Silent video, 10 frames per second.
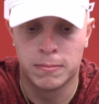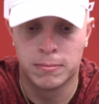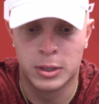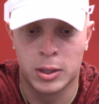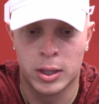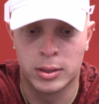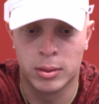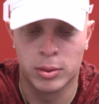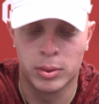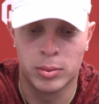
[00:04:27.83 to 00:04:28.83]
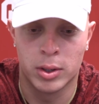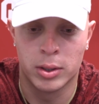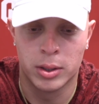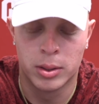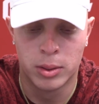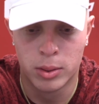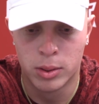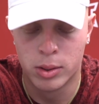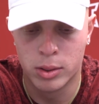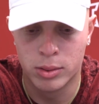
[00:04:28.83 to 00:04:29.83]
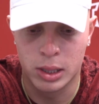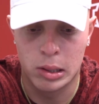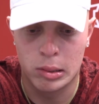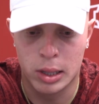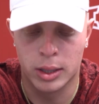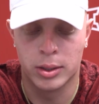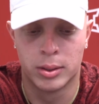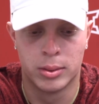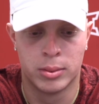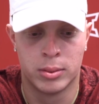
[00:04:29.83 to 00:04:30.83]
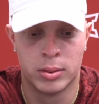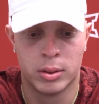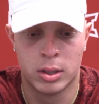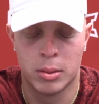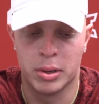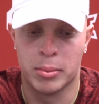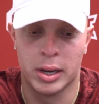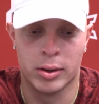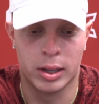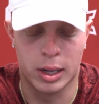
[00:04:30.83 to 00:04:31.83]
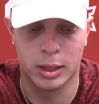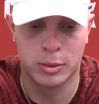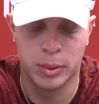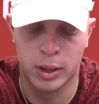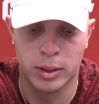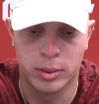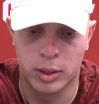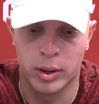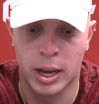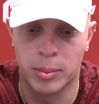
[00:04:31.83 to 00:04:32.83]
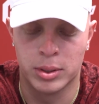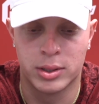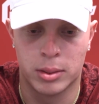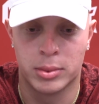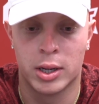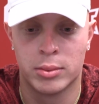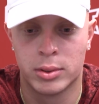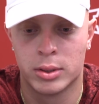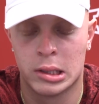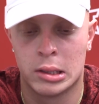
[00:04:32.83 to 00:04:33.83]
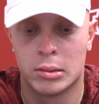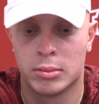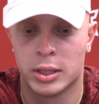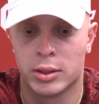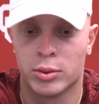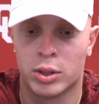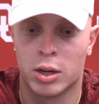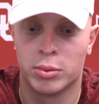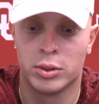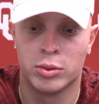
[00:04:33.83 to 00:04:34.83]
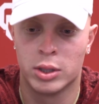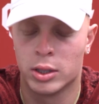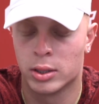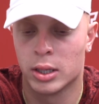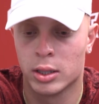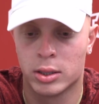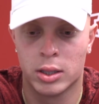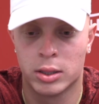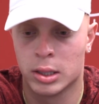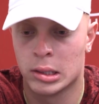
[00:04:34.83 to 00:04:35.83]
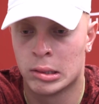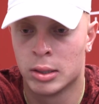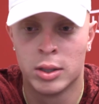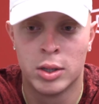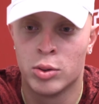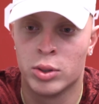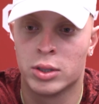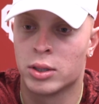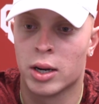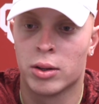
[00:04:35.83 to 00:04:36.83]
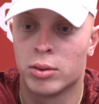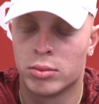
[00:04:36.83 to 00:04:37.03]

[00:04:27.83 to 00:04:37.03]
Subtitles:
you know, that's something we wanted to, you know, kind of be better against. But you know, it happens sometimes. They threw a couple of new looks against us, and we just gotta